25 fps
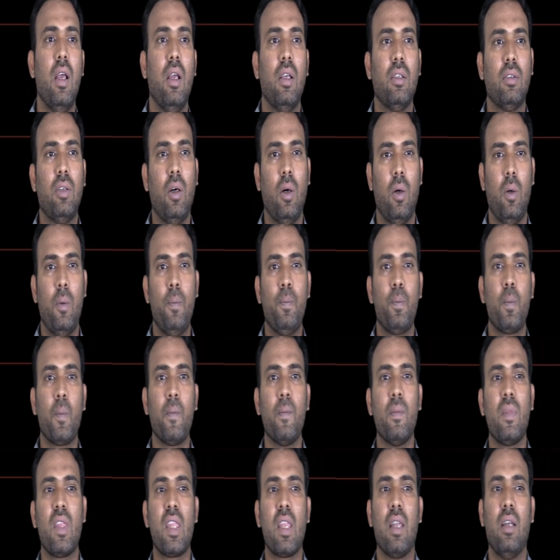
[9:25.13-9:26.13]

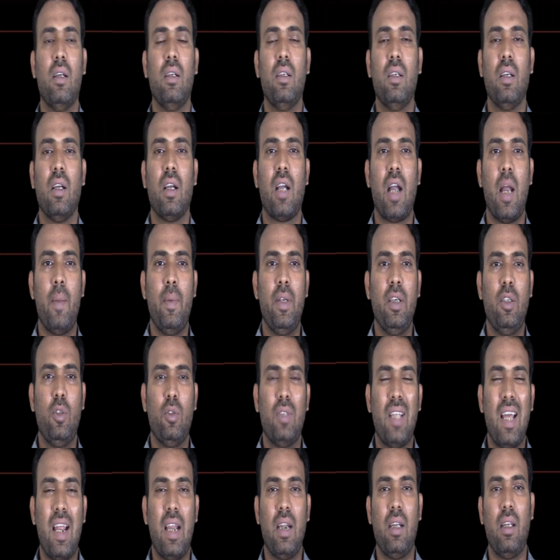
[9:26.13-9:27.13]
So coming to
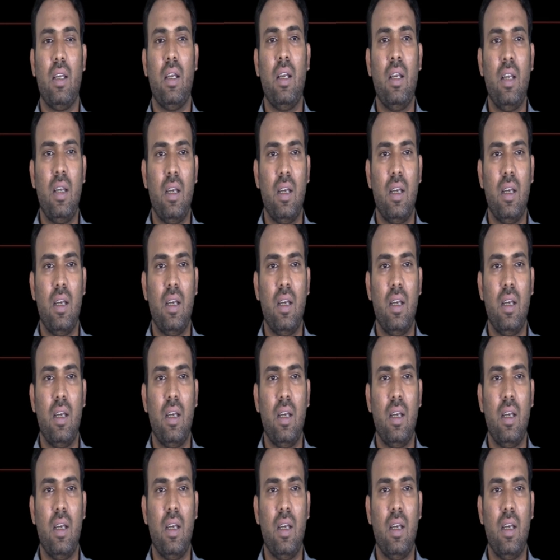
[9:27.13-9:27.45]
that,